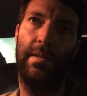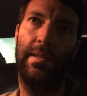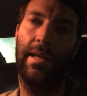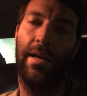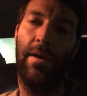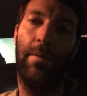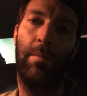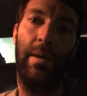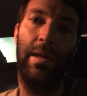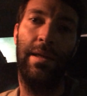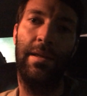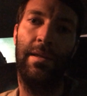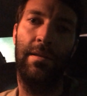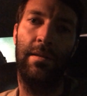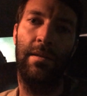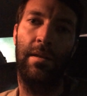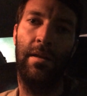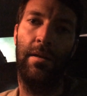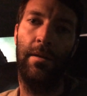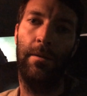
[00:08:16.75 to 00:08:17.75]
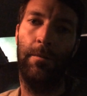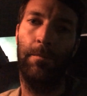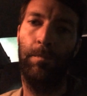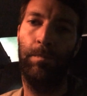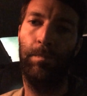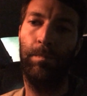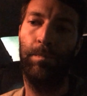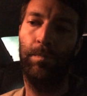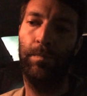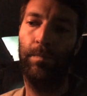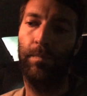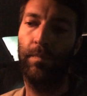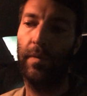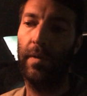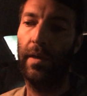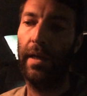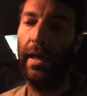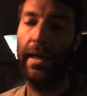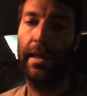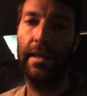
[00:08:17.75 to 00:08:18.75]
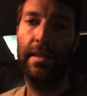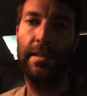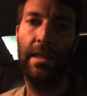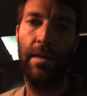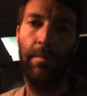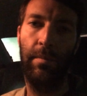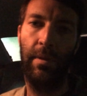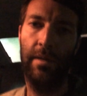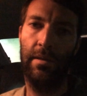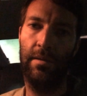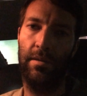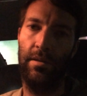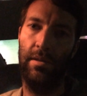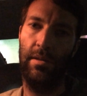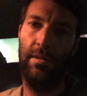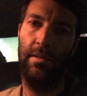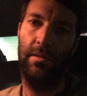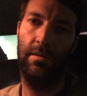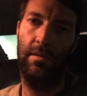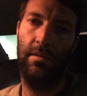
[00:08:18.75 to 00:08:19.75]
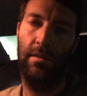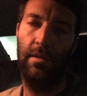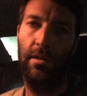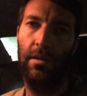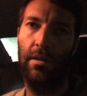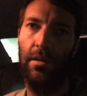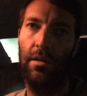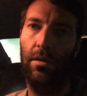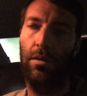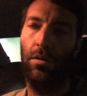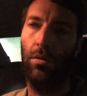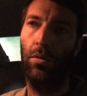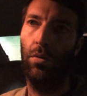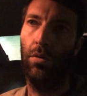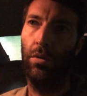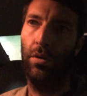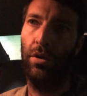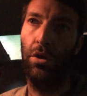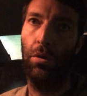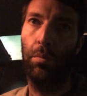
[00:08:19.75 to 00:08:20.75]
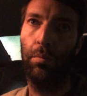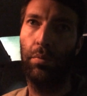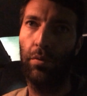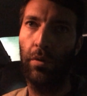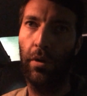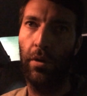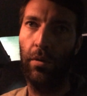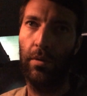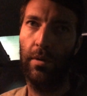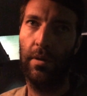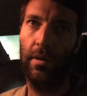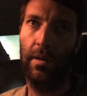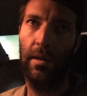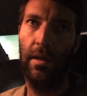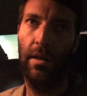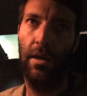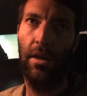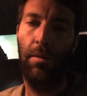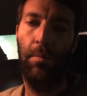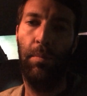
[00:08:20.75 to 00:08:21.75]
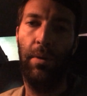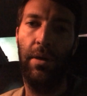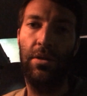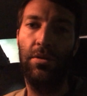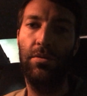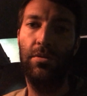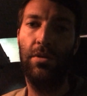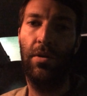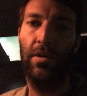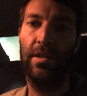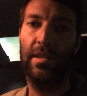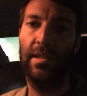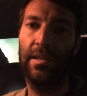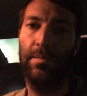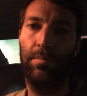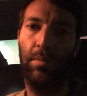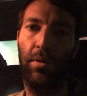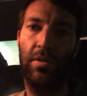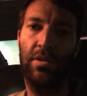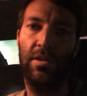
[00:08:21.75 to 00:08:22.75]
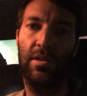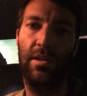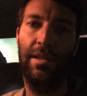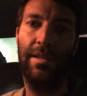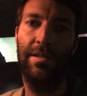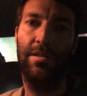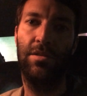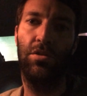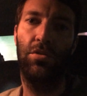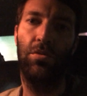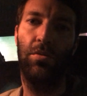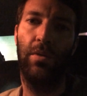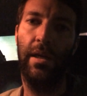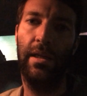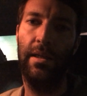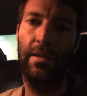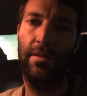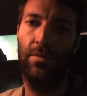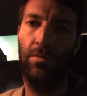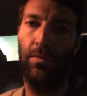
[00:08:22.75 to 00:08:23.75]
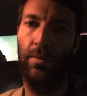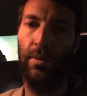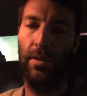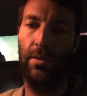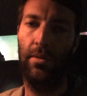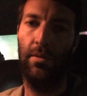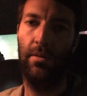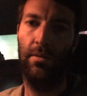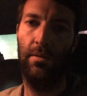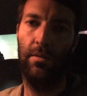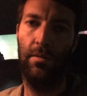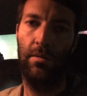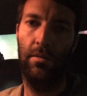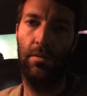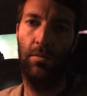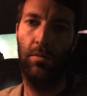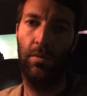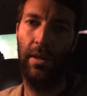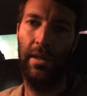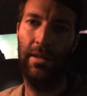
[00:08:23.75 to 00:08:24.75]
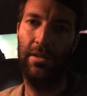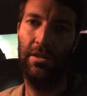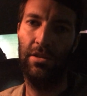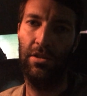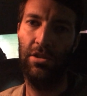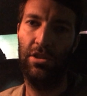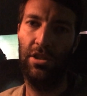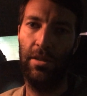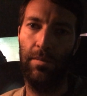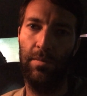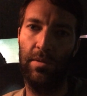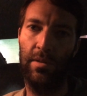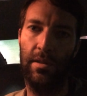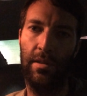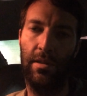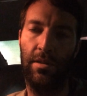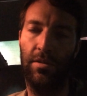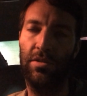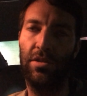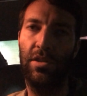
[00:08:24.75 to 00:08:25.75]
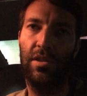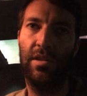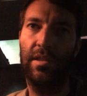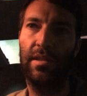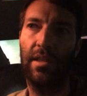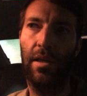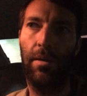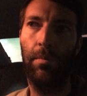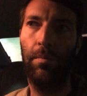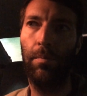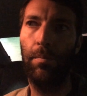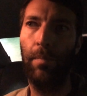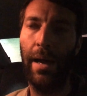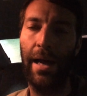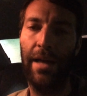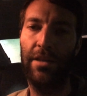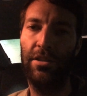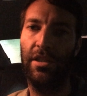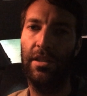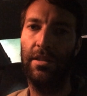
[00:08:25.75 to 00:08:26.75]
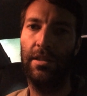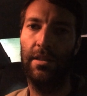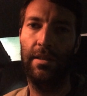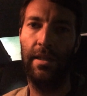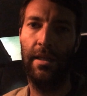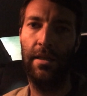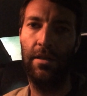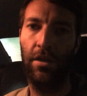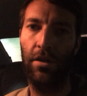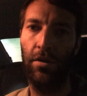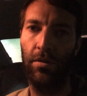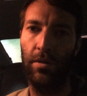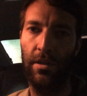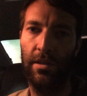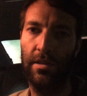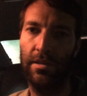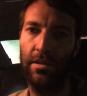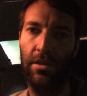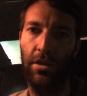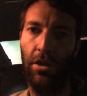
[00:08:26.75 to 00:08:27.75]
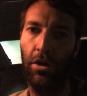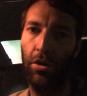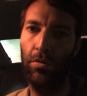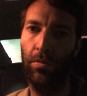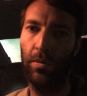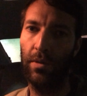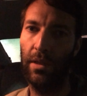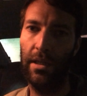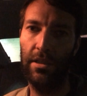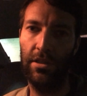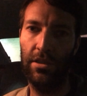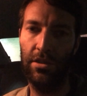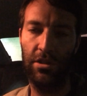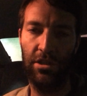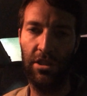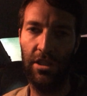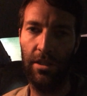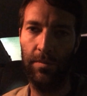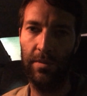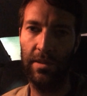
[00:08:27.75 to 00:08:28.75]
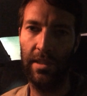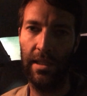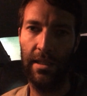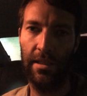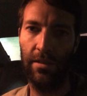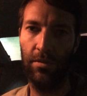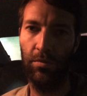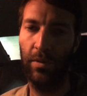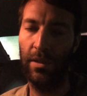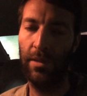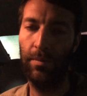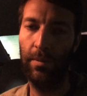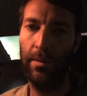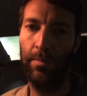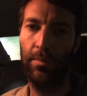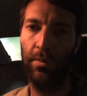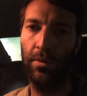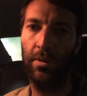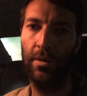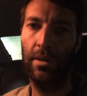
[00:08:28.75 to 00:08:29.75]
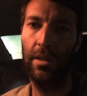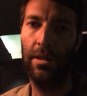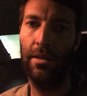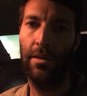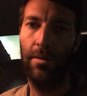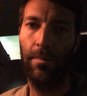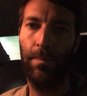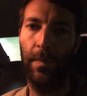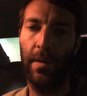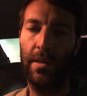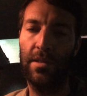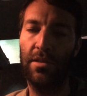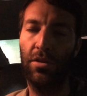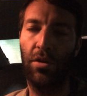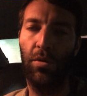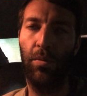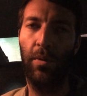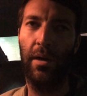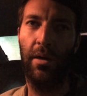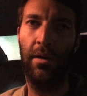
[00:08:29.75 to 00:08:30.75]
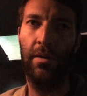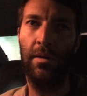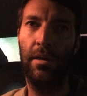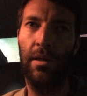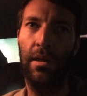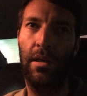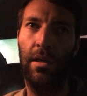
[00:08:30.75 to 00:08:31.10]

dumb in academically, or they're broke, but you notice this person is great with relationships. There's just some magic that they know. They just know relationships. They can read people so well.